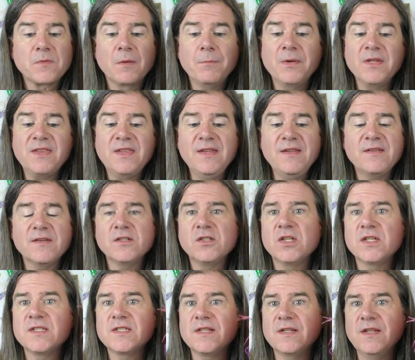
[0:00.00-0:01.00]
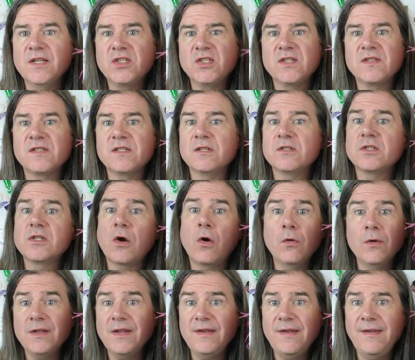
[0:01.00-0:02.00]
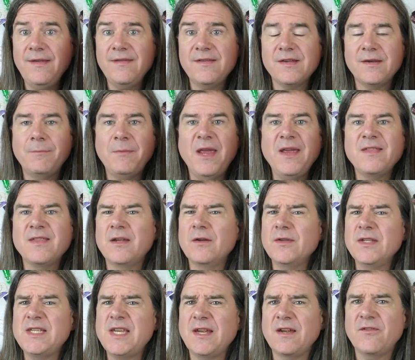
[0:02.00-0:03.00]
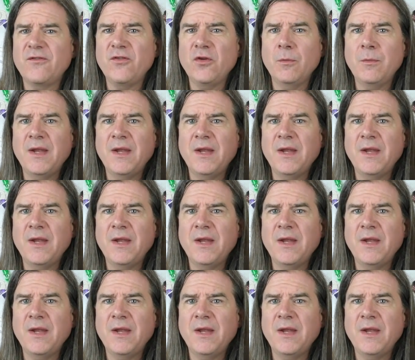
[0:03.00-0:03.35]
But these are just delicious. They're totally easy to make. They only take a few